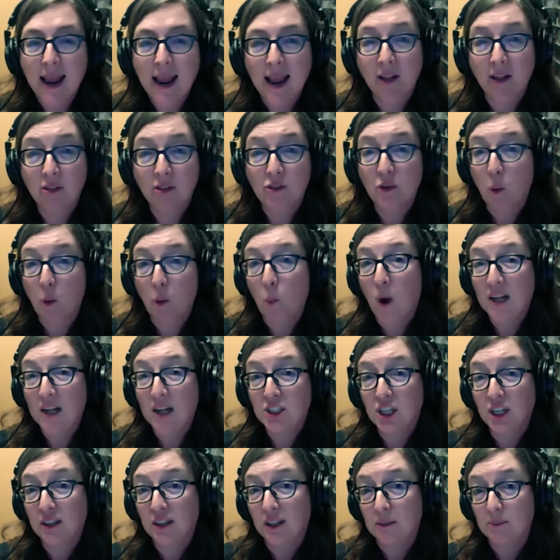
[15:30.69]
And so
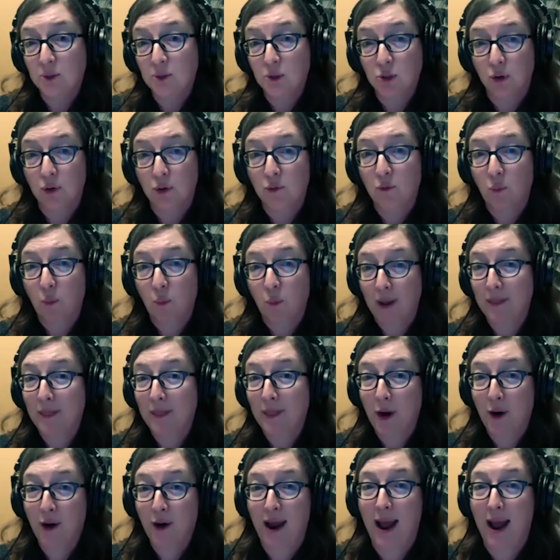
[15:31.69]
watching them sort of win
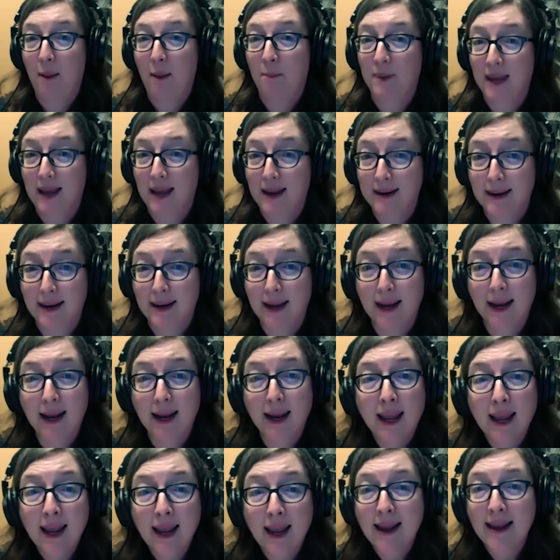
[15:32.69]
their happy ending
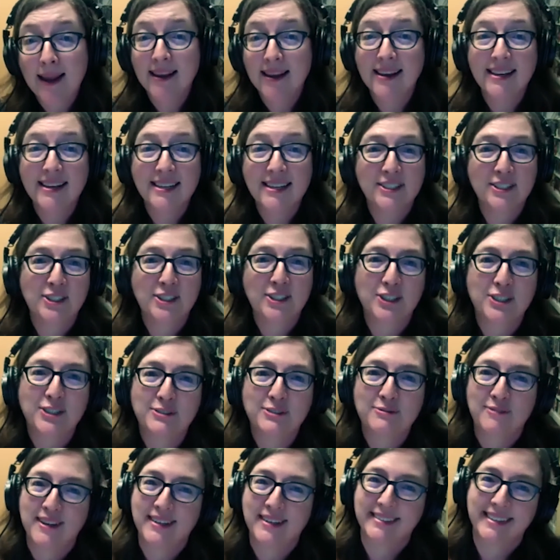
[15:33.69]
is
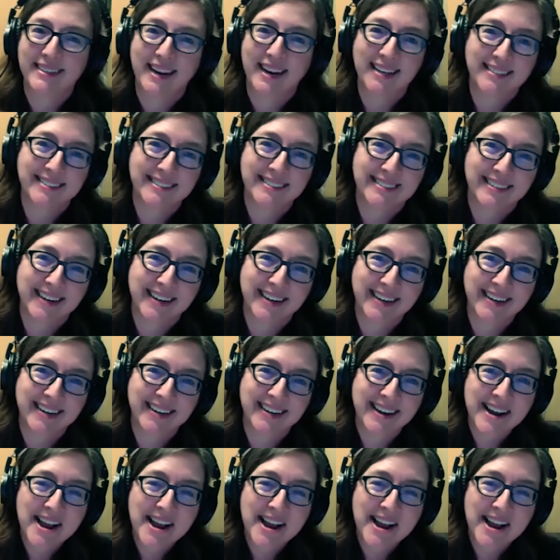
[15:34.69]
just fantastic.